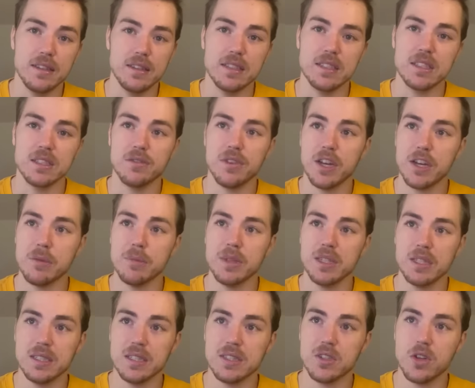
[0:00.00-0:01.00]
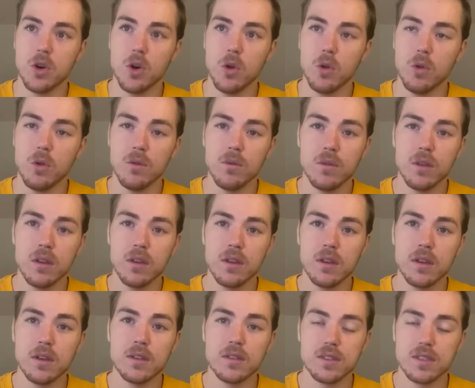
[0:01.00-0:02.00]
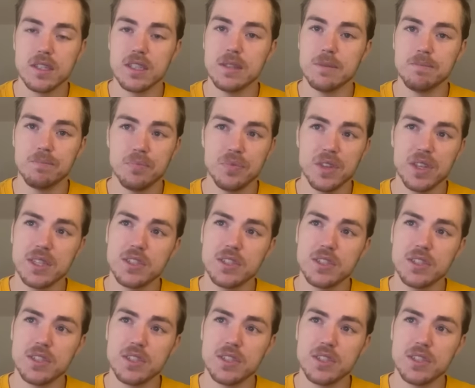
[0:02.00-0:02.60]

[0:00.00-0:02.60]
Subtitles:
these environments as a whole. See, the